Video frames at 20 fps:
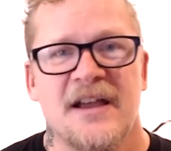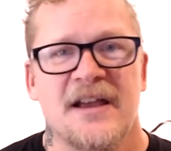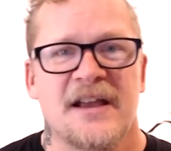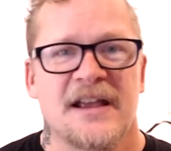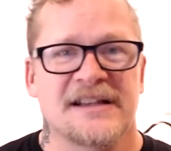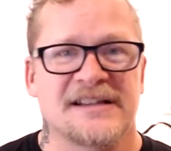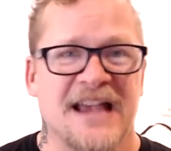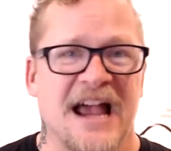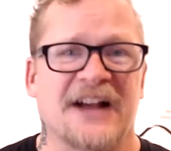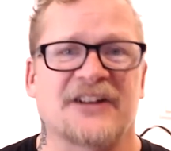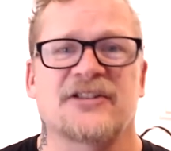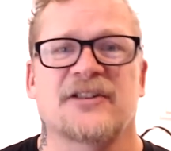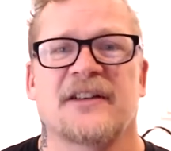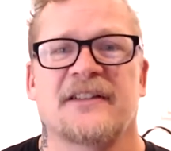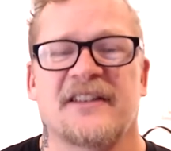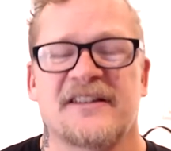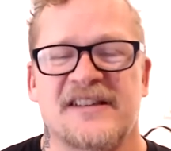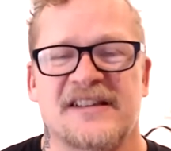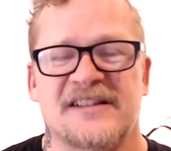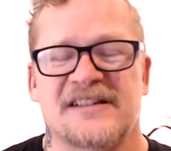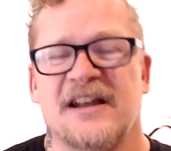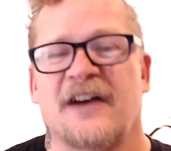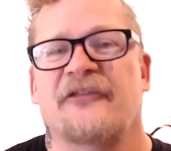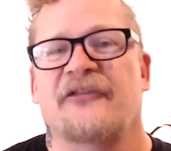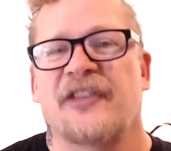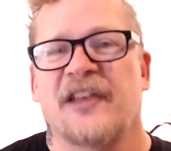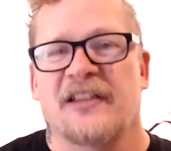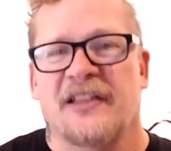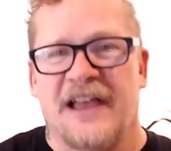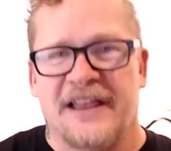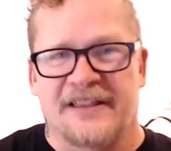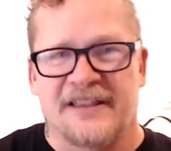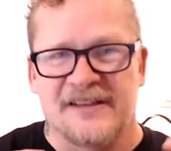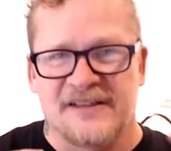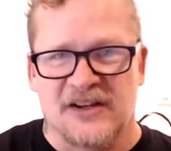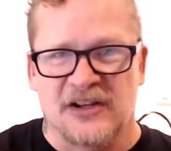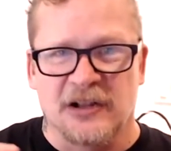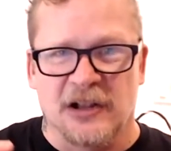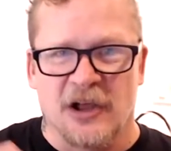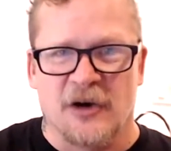is actually the stuff that like
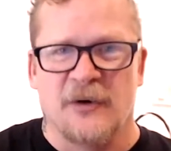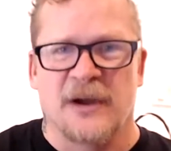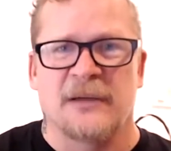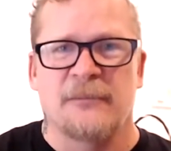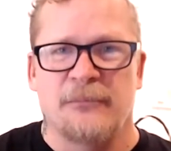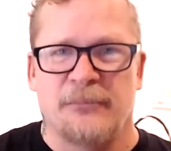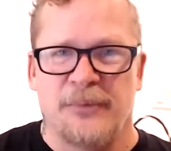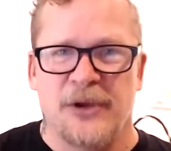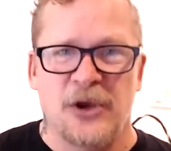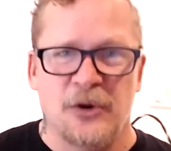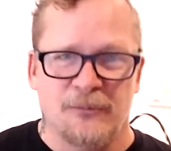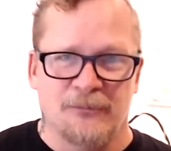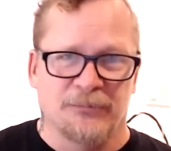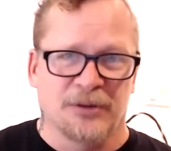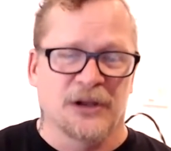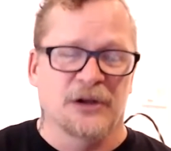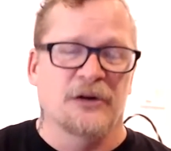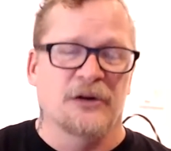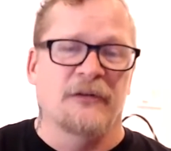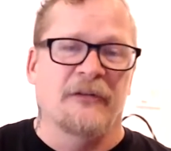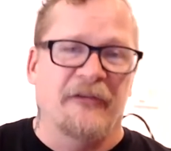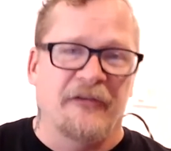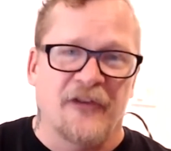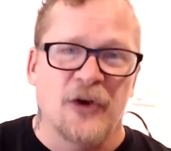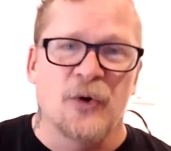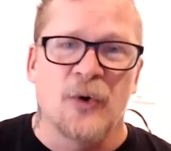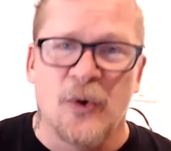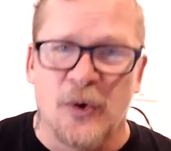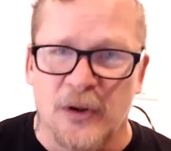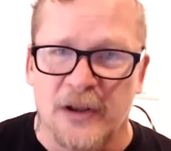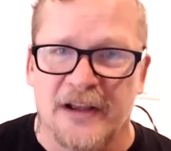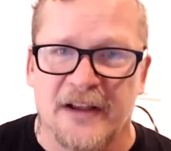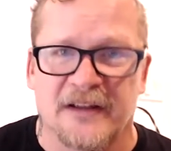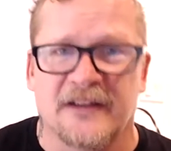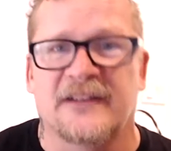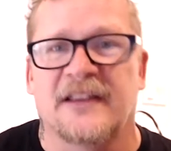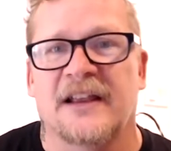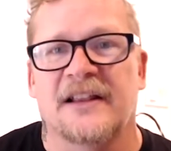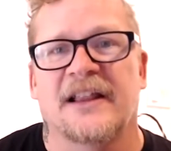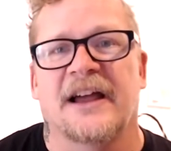this glowing blue fuel
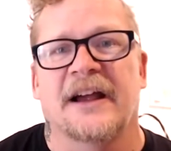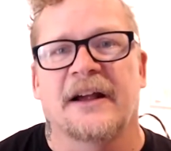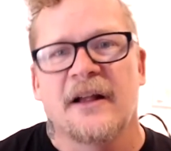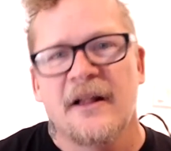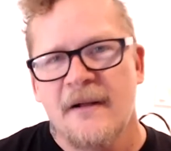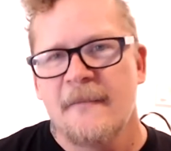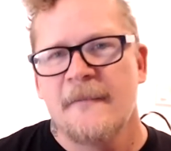is that like